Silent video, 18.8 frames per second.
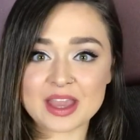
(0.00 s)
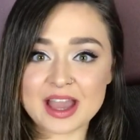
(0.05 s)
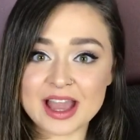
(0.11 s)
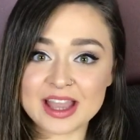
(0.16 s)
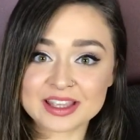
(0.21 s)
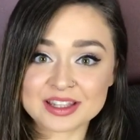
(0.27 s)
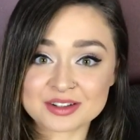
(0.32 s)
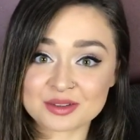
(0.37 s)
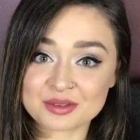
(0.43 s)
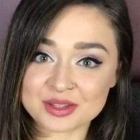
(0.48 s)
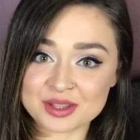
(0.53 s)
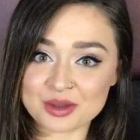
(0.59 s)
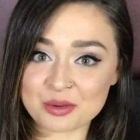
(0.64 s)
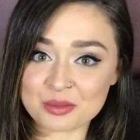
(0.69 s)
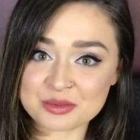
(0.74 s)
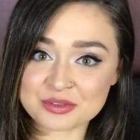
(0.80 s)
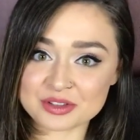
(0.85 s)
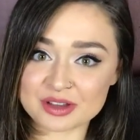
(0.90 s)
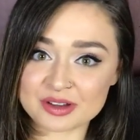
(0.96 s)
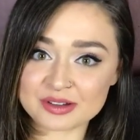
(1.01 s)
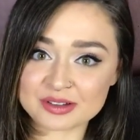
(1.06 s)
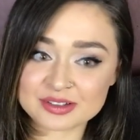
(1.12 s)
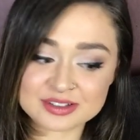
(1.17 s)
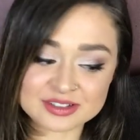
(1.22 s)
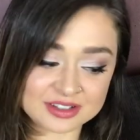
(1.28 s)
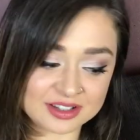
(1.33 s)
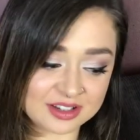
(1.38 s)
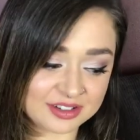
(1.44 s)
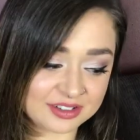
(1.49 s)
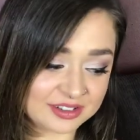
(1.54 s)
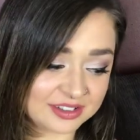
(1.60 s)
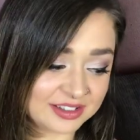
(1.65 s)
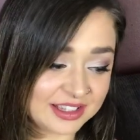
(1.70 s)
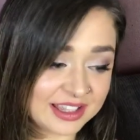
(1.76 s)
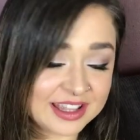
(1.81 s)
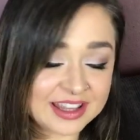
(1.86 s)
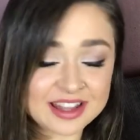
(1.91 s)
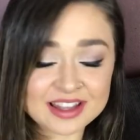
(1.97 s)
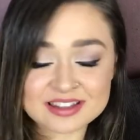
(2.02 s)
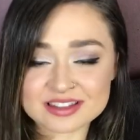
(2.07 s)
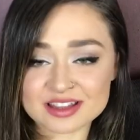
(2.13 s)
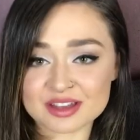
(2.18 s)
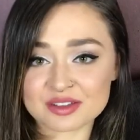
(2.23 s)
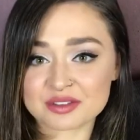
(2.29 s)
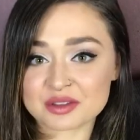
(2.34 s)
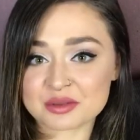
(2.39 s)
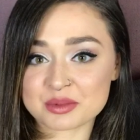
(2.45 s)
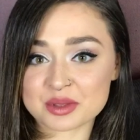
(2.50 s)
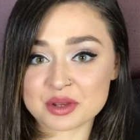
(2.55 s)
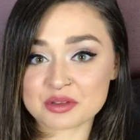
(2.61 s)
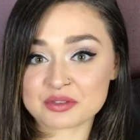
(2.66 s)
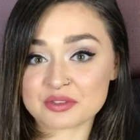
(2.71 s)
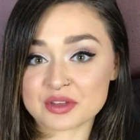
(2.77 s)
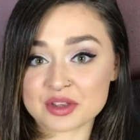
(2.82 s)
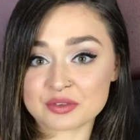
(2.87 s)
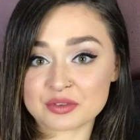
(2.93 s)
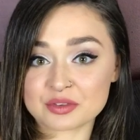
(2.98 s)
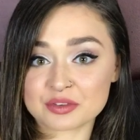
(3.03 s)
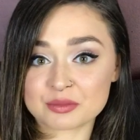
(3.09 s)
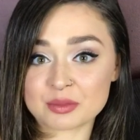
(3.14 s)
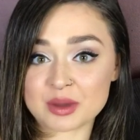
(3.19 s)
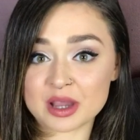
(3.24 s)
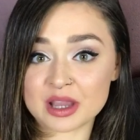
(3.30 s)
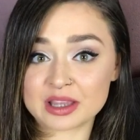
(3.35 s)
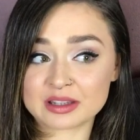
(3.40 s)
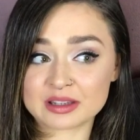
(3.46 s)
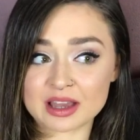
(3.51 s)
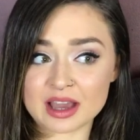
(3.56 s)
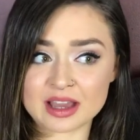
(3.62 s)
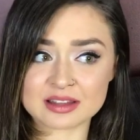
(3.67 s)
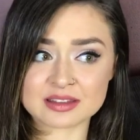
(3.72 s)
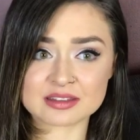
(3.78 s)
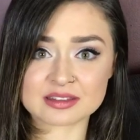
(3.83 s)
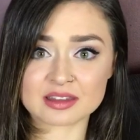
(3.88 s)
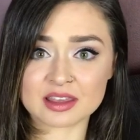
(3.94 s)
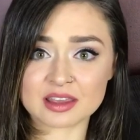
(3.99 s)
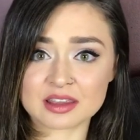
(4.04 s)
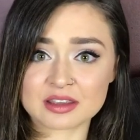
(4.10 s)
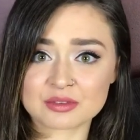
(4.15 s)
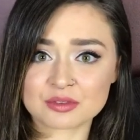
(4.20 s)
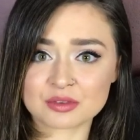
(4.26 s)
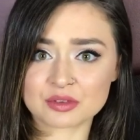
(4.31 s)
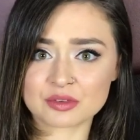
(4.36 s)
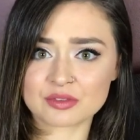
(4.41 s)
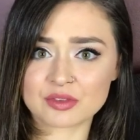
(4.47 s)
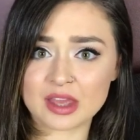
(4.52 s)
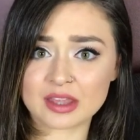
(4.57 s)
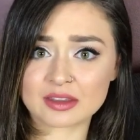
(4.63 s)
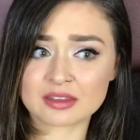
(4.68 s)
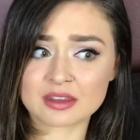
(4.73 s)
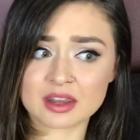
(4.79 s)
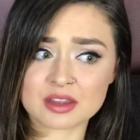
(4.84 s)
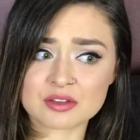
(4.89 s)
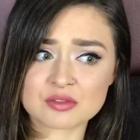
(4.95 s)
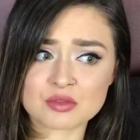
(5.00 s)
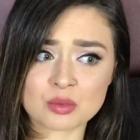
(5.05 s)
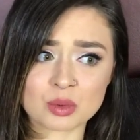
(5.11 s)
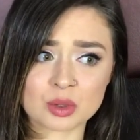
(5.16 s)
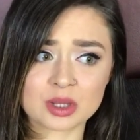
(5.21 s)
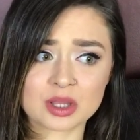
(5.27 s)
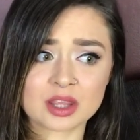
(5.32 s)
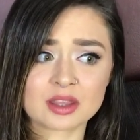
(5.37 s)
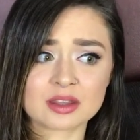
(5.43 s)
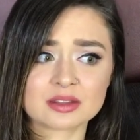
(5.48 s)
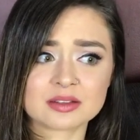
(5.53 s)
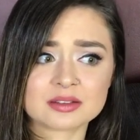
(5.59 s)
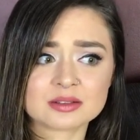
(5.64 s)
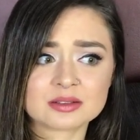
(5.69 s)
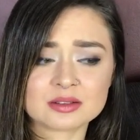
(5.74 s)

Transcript: I can only hope so. So it has definitely been a favorite of mine, I'd say, for the fact that I've worn it,